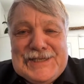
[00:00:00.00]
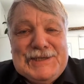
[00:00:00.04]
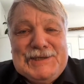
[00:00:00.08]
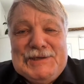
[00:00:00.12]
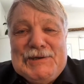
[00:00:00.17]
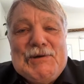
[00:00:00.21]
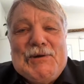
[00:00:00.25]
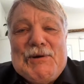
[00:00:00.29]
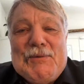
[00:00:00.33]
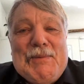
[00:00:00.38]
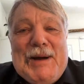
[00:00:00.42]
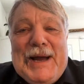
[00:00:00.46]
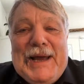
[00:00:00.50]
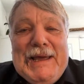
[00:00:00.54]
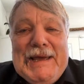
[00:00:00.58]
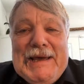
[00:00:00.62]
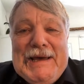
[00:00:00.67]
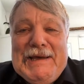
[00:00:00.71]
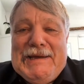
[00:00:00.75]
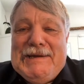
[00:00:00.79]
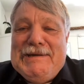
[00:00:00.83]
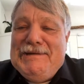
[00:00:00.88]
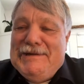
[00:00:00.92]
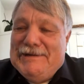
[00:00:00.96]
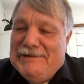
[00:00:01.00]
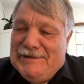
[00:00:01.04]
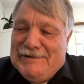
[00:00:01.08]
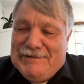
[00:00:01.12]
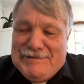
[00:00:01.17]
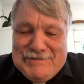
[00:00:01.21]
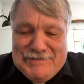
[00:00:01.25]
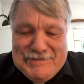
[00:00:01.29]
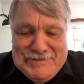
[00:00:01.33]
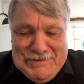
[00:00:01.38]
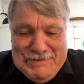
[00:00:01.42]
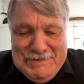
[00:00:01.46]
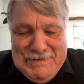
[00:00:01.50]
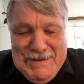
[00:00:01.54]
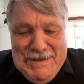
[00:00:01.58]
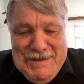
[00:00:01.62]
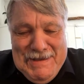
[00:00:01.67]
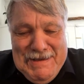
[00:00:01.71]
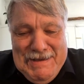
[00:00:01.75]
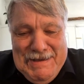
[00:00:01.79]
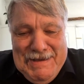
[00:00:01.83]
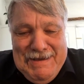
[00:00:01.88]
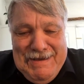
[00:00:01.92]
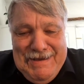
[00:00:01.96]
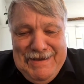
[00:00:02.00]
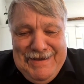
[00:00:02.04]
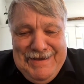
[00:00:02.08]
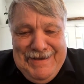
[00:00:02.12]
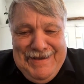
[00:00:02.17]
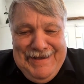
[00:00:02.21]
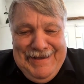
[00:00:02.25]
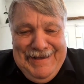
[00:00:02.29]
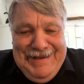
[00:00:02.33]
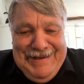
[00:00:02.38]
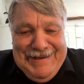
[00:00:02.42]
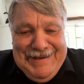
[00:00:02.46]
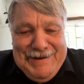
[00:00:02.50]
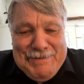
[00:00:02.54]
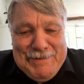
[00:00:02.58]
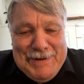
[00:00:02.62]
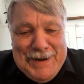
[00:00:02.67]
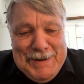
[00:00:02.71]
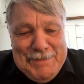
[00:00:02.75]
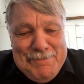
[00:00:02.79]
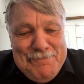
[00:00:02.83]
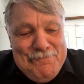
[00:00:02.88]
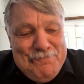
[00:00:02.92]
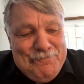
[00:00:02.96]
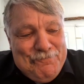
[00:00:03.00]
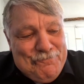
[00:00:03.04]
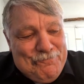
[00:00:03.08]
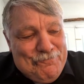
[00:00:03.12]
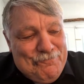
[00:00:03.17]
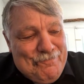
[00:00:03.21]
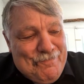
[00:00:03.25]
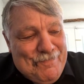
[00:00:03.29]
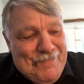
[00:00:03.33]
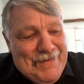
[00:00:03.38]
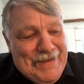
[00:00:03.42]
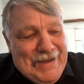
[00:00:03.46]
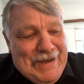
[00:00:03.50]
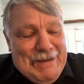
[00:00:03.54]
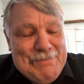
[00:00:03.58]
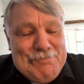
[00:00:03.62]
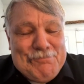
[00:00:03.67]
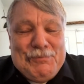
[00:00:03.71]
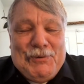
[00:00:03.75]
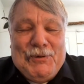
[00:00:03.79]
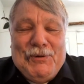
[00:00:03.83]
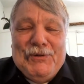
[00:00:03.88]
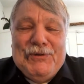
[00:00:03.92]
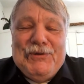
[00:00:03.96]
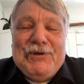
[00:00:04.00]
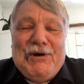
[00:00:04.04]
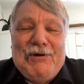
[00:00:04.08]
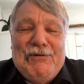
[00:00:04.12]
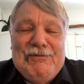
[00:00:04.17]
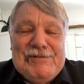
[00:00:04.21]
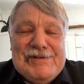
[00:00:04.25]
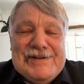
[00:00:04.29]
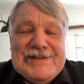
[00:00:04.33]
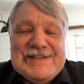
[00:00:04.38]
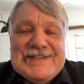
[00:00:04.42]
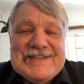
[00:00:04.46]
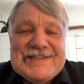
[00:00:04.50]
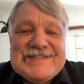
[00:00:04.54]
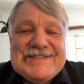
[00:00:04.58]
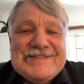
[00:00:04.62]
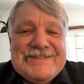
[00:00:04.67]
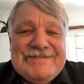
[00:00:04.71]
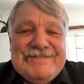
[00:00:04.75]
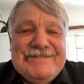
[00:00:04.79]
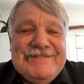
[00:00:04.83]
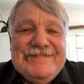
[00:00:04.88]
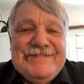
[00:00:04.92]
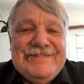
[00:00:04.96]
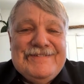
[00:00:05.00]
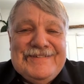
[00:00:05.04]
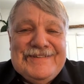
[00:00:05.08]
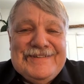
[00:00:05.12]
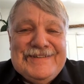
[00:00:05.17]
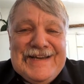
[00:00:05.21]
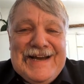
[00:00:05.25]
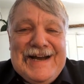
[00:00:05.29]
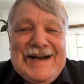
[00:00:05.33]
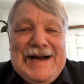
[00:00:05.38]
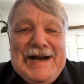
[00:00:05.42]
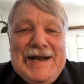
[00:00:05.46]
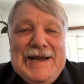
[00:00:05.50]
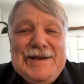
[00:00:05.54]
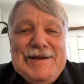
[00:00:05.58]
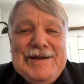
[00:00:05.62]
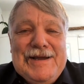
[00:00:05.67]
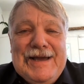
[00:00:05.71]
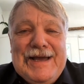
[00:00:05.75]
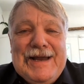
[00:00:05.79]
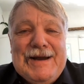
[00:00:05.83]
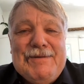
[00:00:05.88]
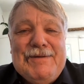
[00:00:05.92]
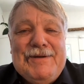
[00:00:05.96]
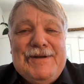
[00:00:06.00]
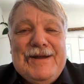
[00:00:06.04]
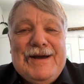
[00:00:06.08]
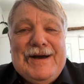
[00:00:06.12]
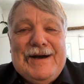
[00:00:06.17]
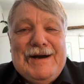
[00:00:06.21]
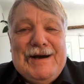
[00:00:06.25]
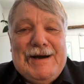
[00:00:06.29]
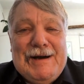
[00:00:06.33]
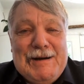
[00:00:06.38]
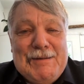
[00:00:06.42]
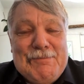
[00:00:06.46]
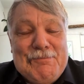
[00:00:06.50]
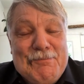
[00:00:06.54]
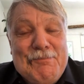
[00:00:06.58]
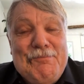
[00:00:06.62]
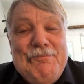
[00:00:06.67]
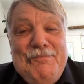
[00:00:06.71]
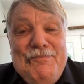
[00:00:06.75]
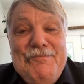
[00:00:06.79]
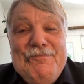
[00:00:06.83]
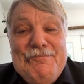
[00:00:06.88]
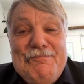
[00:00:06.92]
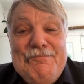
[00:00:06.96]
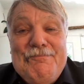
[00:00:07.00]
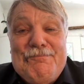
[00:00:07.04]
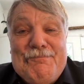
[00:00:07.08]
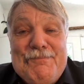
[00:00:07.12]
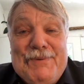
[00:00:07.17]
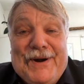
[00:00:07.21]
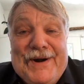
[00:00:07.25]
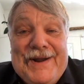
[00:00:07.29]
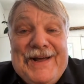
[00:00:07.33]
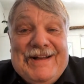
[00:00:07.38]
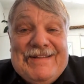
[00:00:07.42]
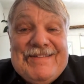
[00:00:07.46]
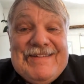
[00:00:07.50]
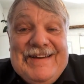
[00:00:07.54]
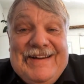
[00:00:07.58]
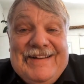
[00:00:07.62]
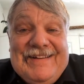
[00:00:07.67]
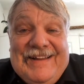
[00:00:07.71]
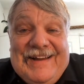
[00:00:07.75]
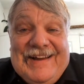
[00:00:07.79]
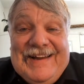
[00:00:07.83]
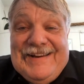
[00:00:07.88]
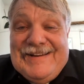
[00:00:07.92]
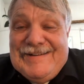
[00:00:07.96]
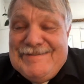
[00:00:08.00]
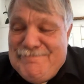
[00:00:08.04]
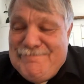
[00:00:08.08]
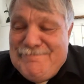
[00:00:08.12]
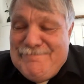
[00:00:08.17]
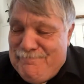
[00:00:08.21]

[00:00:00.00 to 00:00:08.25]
didn't go to my head, you know. So anyway, I pulled over this guy. He had a burnout taillight.